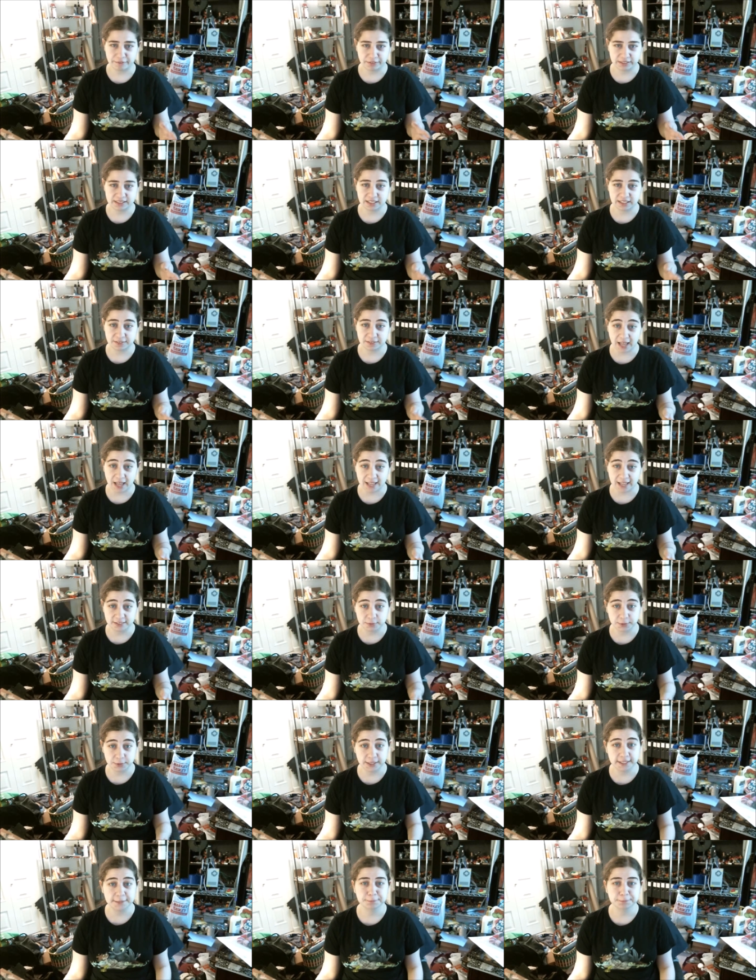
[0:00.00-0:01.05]
fun stuff last
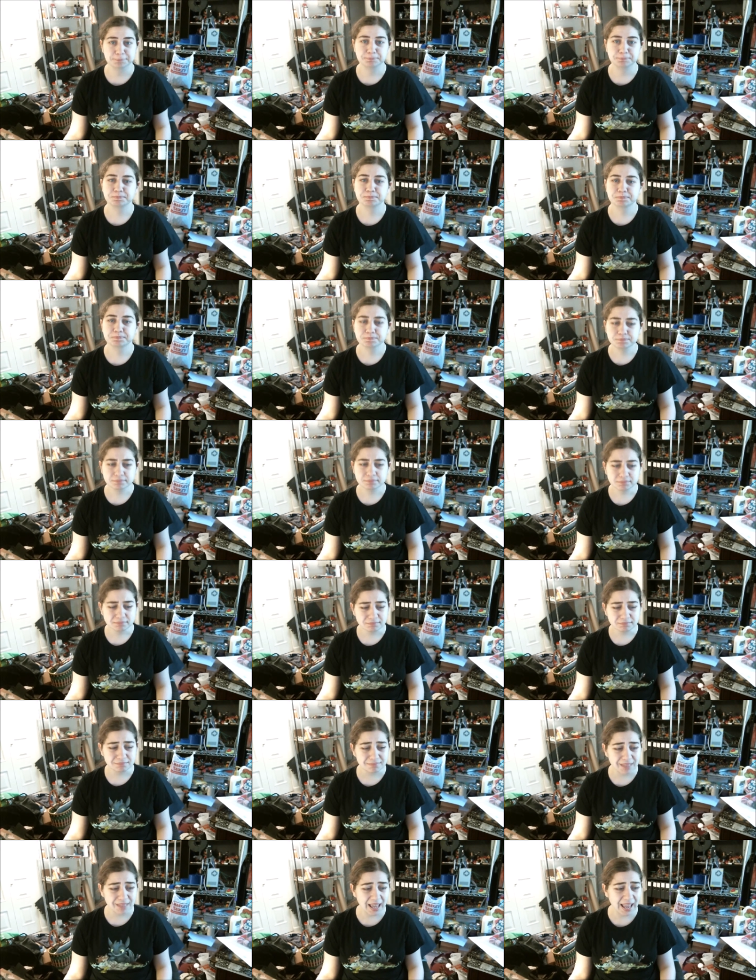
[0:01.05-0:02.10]
week,
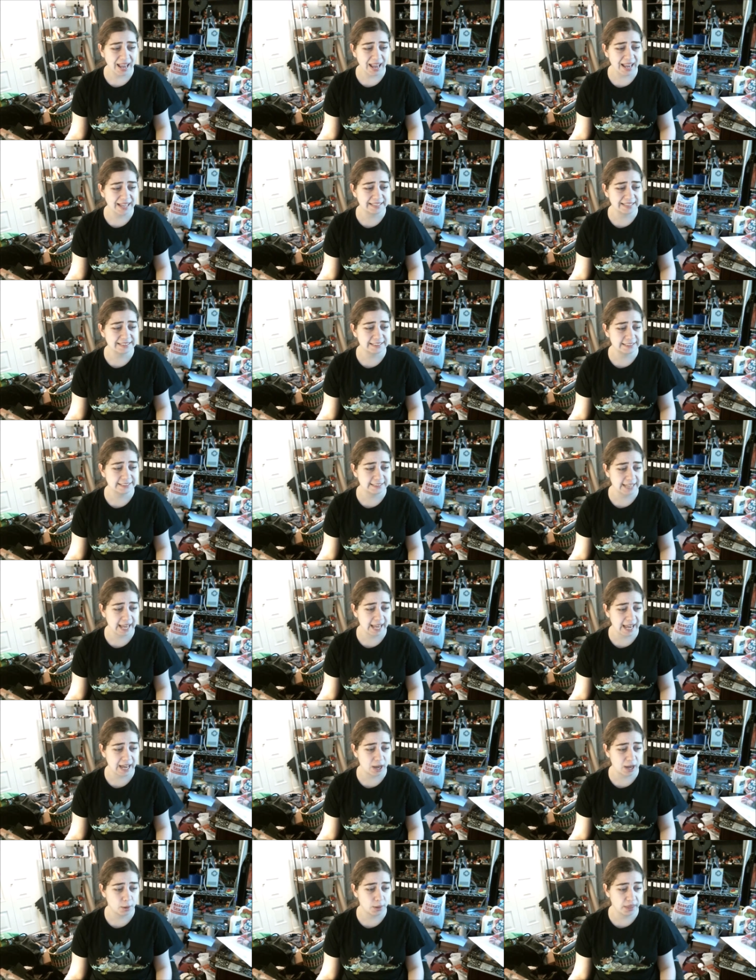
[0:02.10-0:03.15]
and
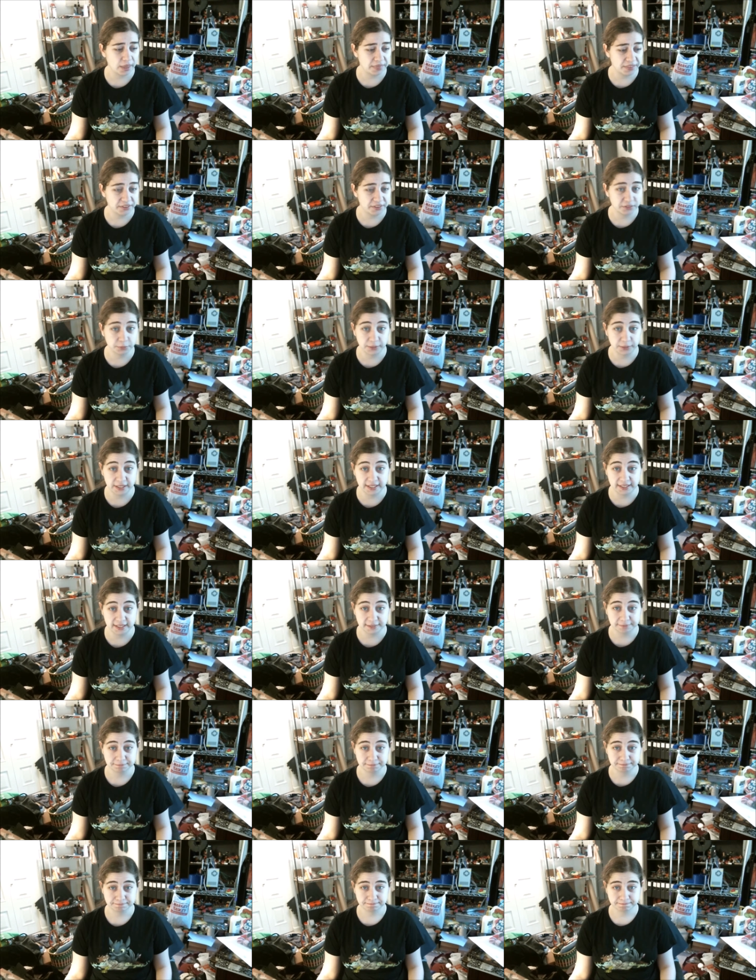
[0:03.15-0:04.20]
now this week,
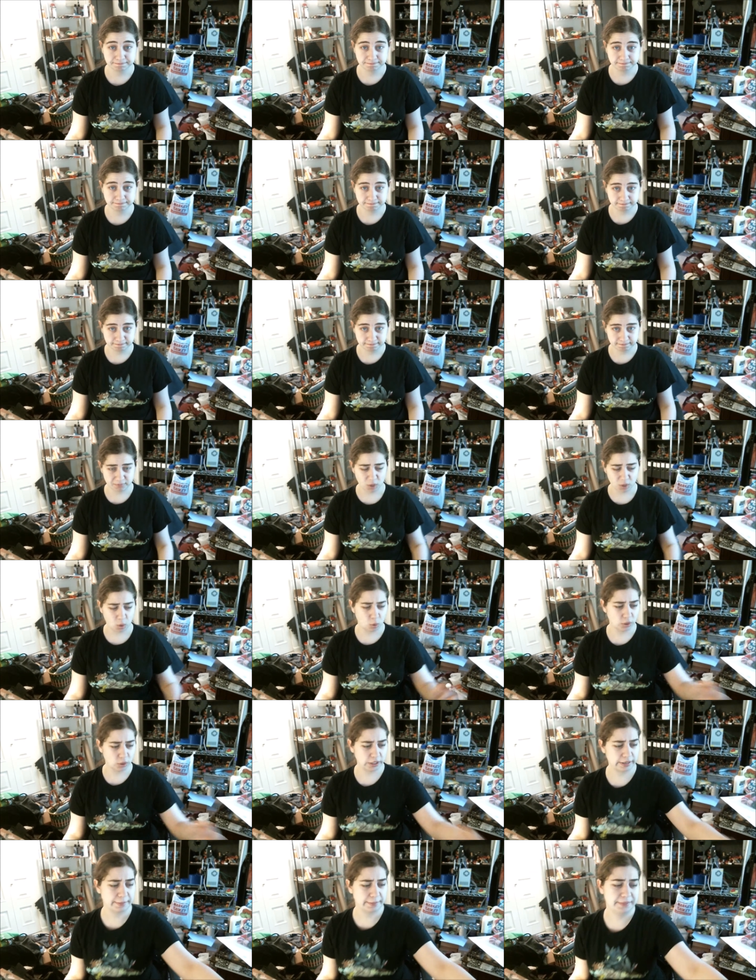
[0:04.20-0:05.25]

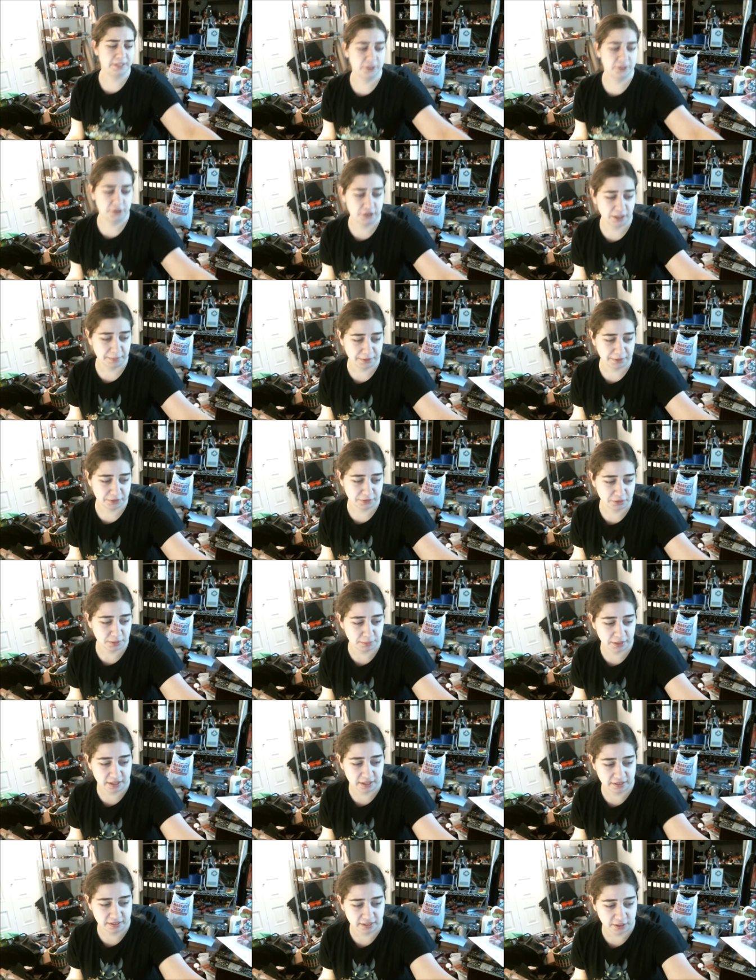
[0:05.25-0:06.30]
Holy crap, I need to turn down my screen
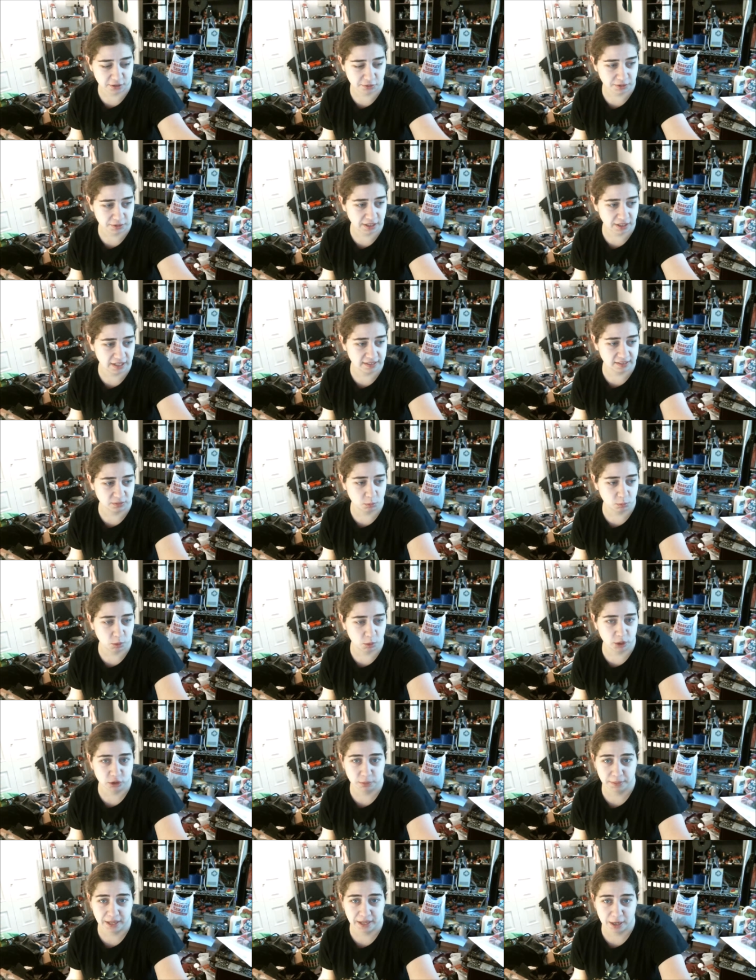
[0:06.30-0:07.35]
brightness. I just realized it's
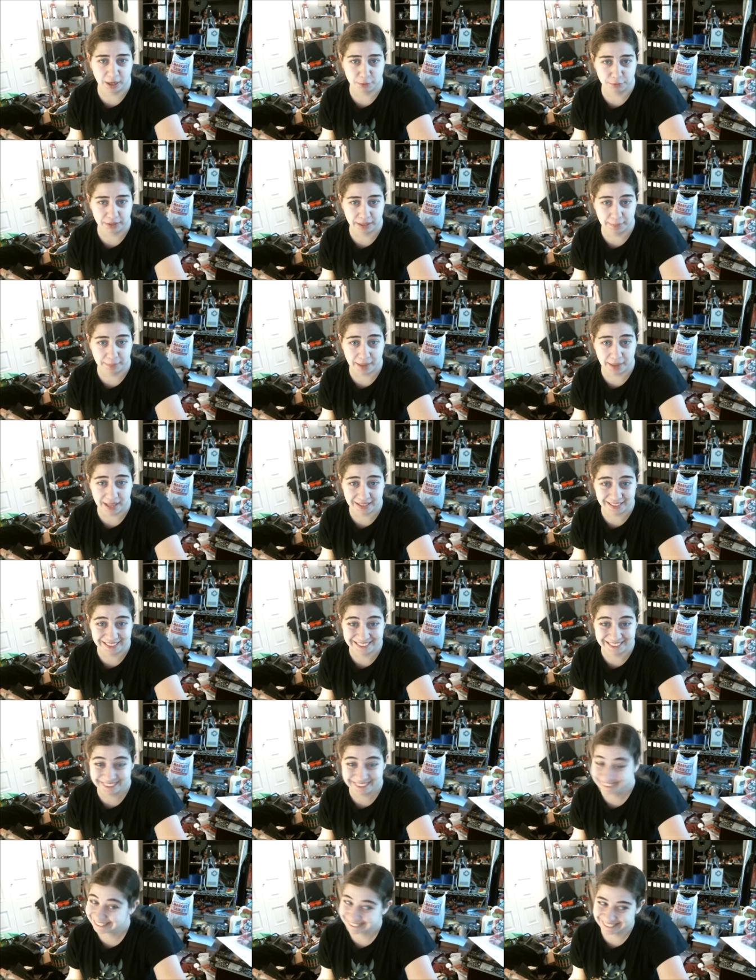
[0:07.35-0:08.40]
washing me out really badly.
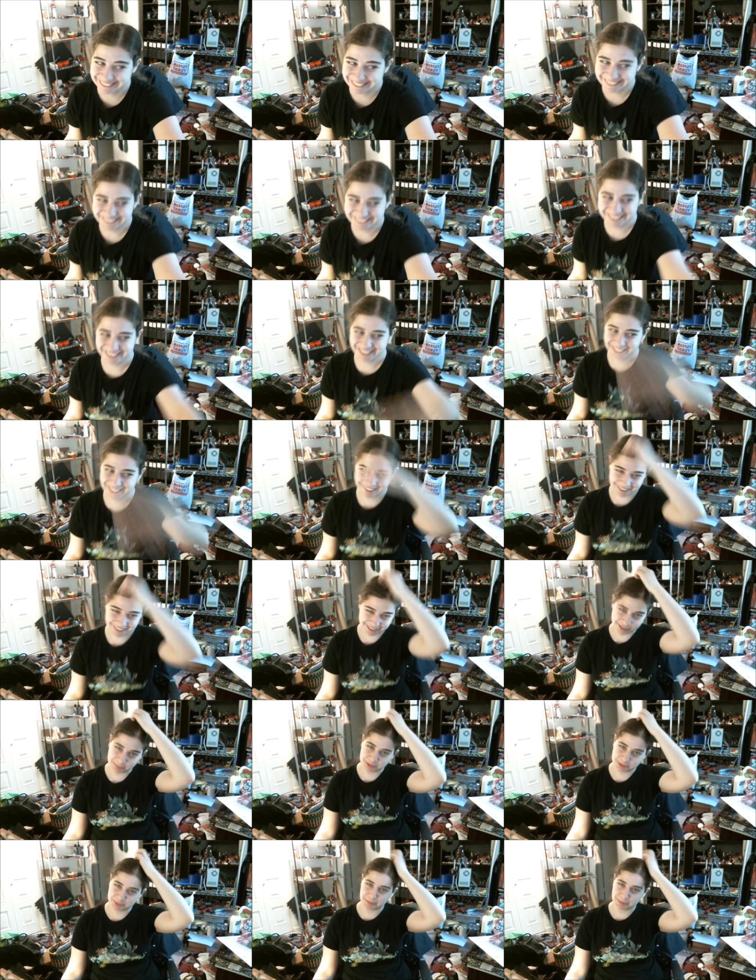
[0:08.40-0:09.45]

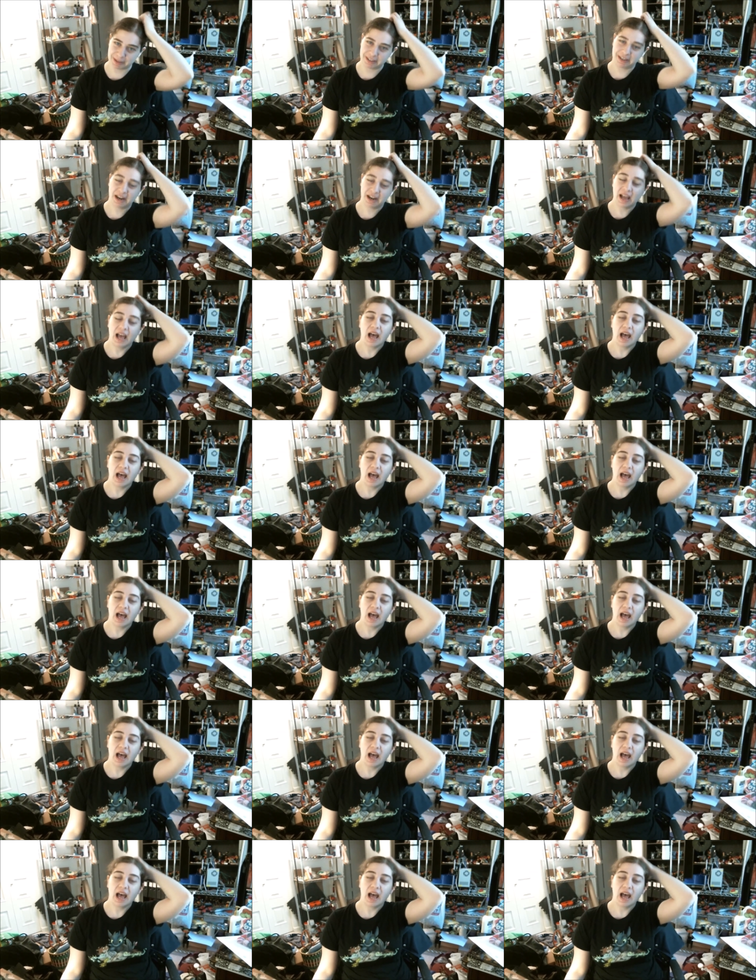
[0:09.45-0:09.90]
So much better.